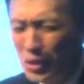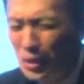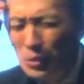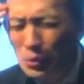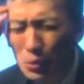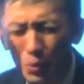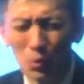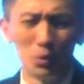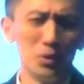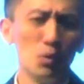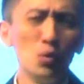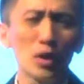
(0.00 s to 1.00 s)

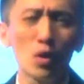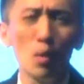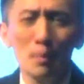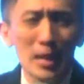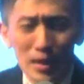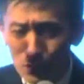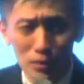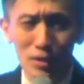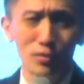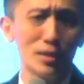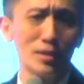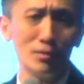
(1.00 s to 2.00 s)
Ayo, the word called manage really
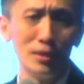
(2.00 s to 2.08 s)
stress